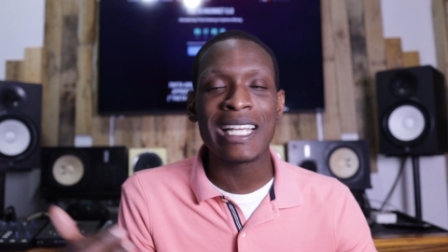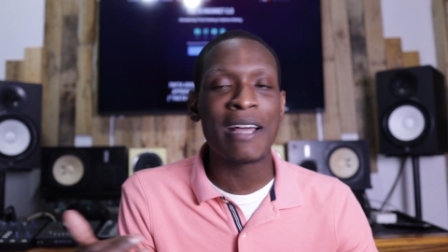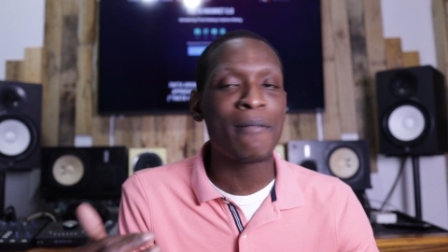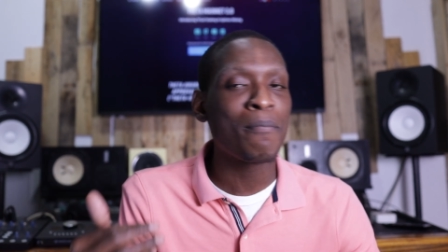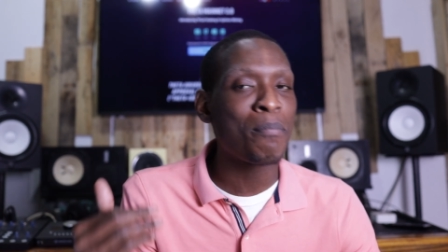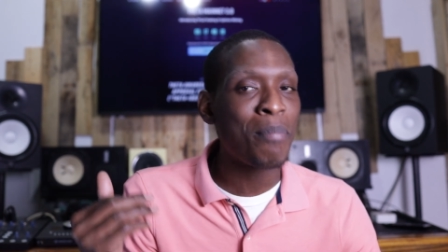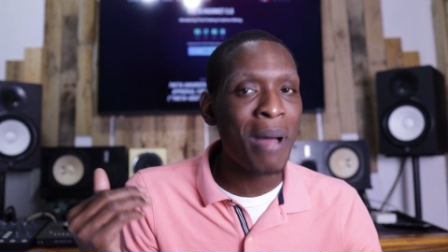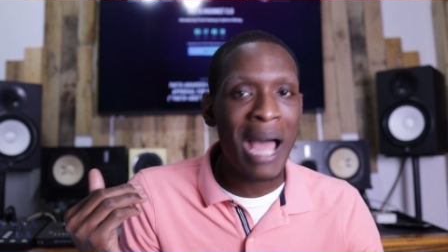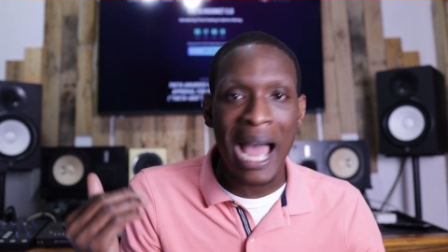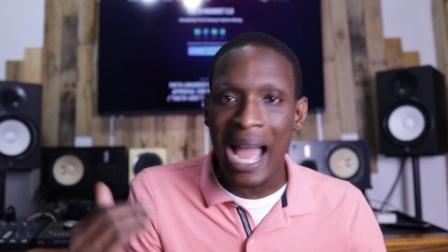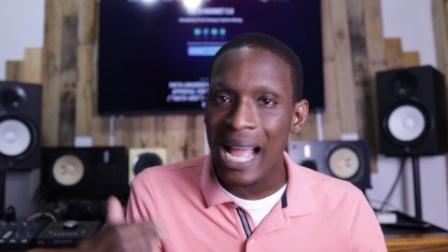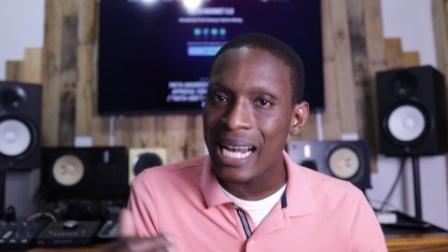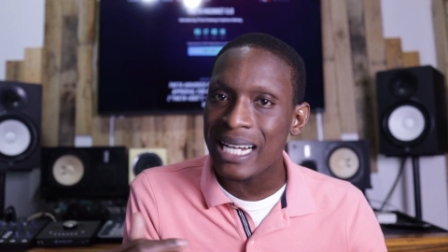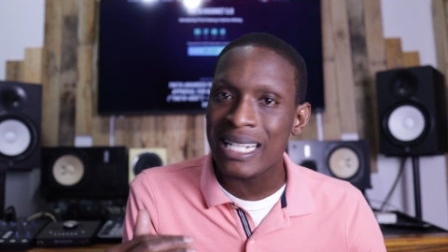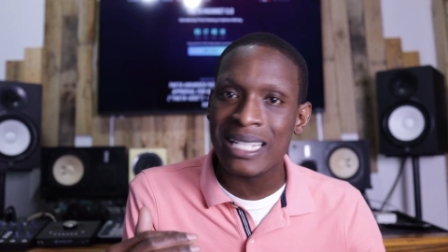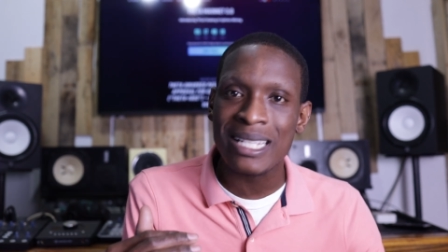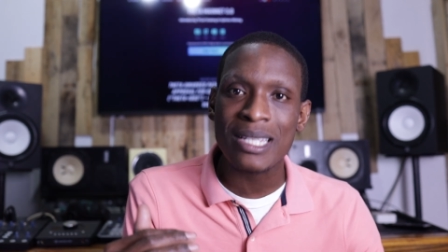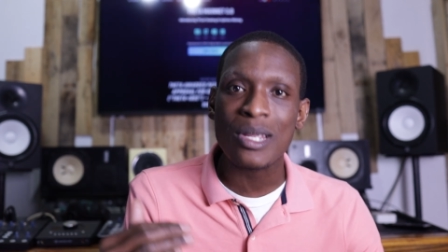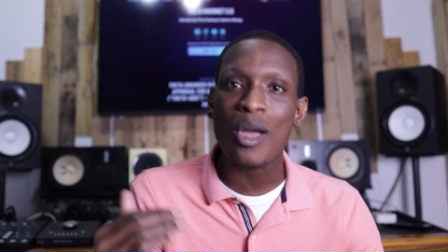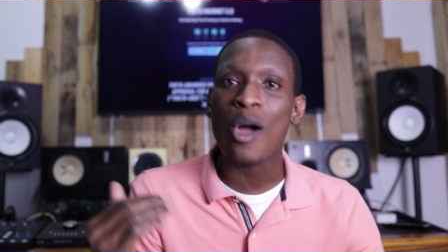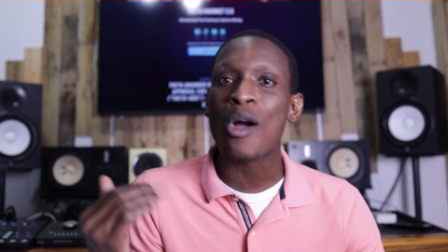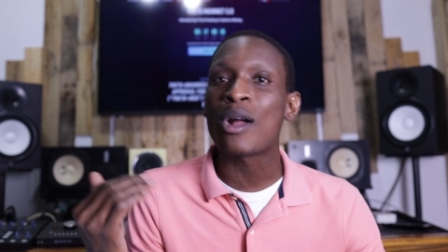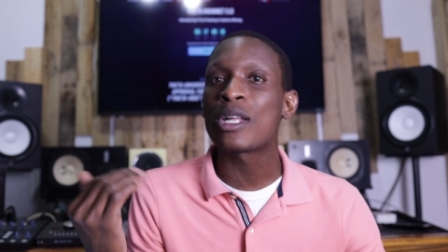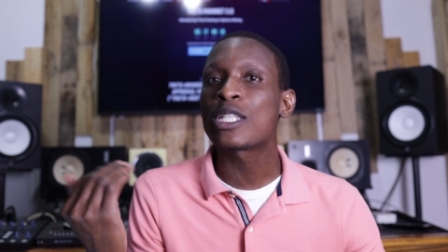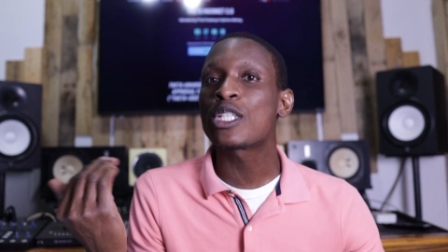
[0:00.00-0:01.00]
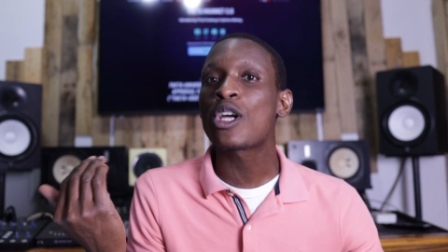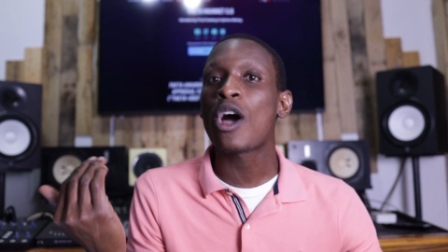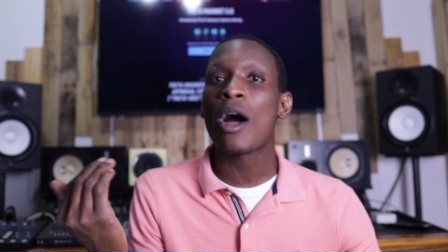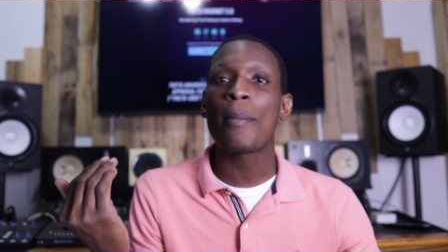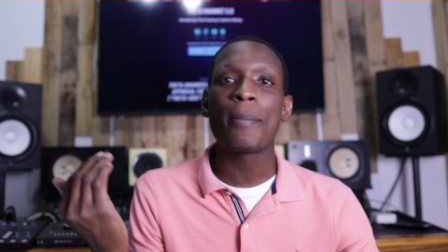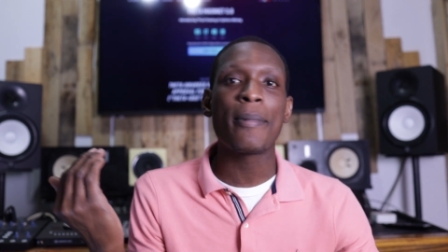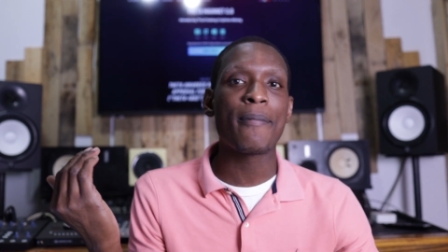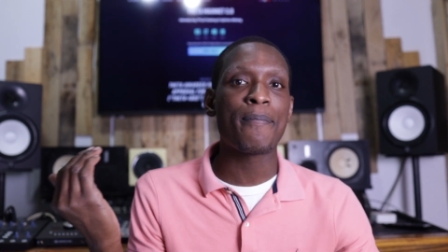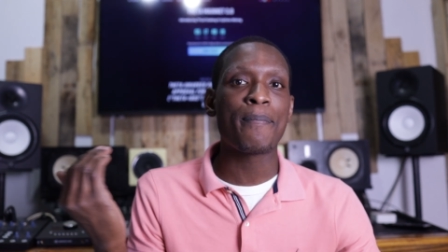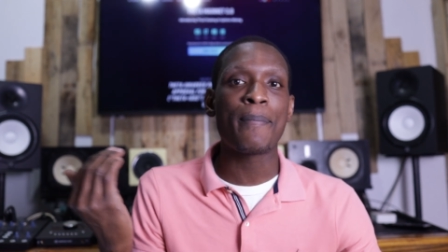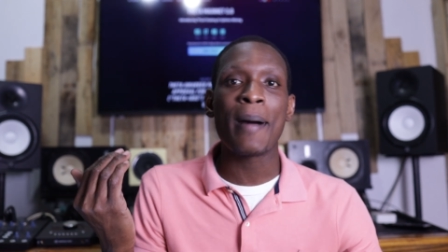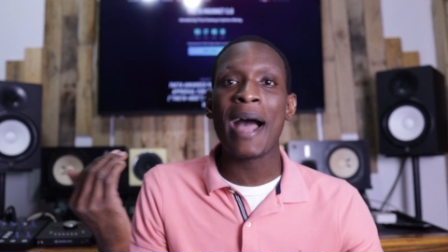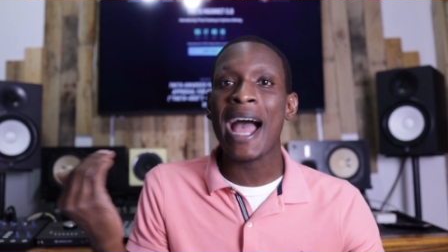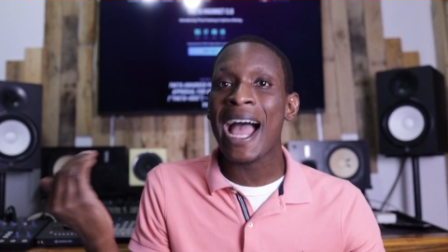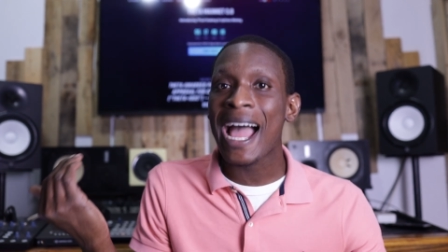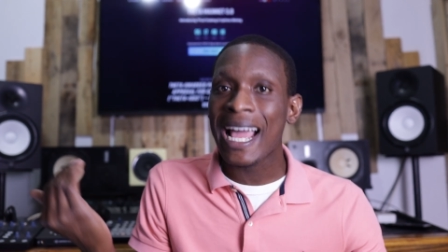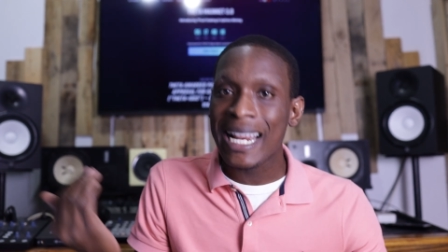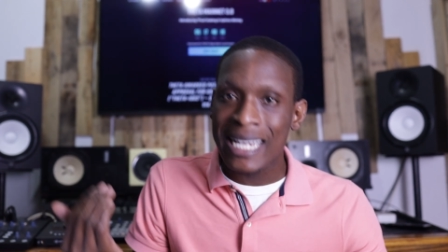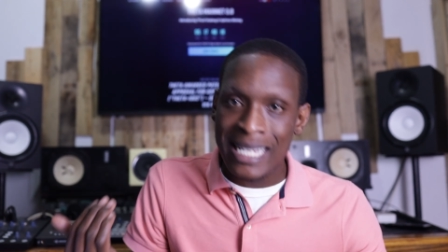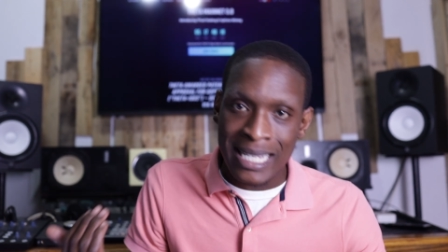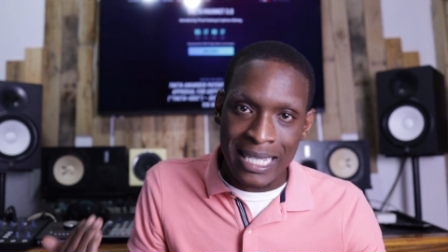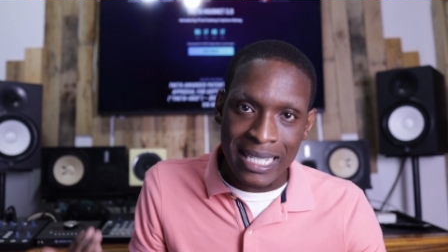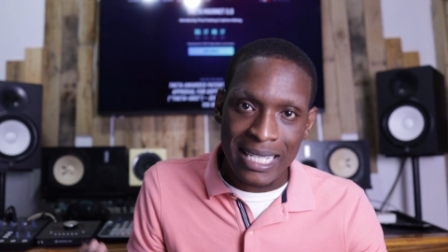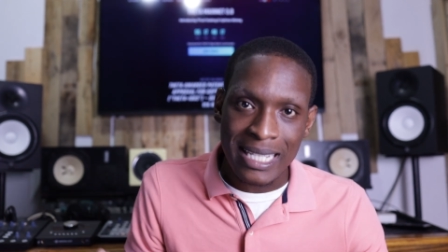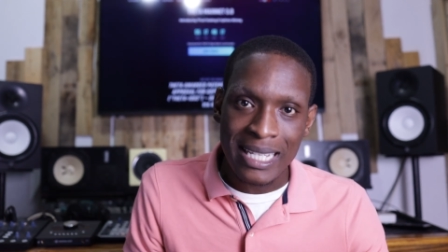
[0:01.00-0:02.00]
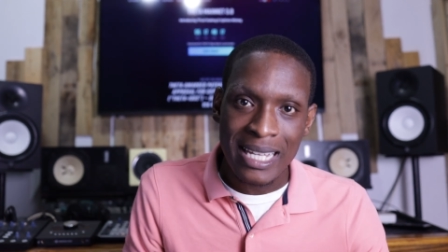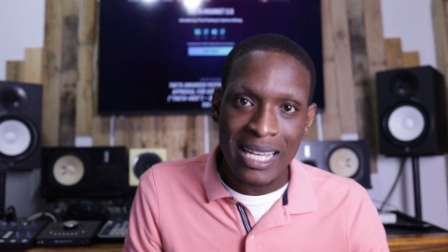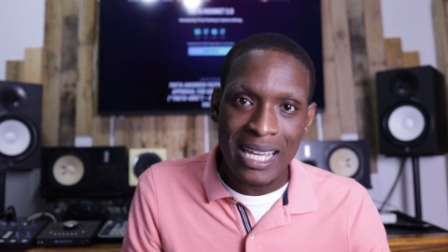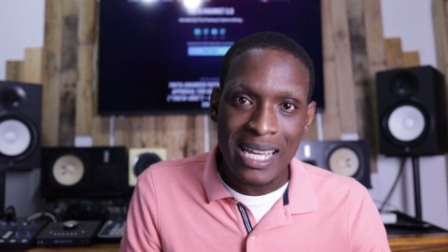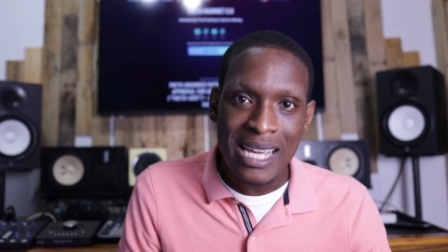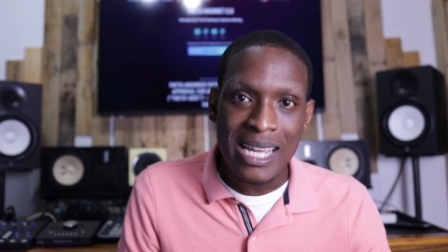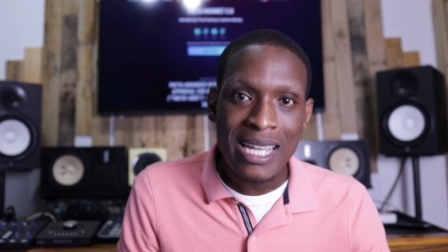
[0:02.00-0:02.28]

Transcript: have patents on top of patents